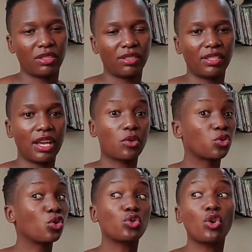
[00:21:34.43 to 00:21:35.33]
Yeah, because
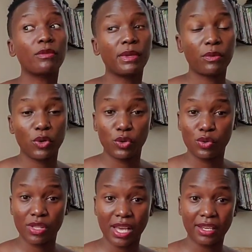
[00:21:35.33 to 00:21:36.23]
not all people
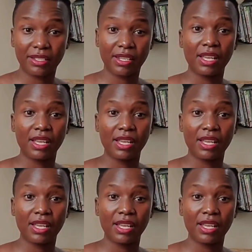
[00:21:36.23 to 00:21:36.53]
do that.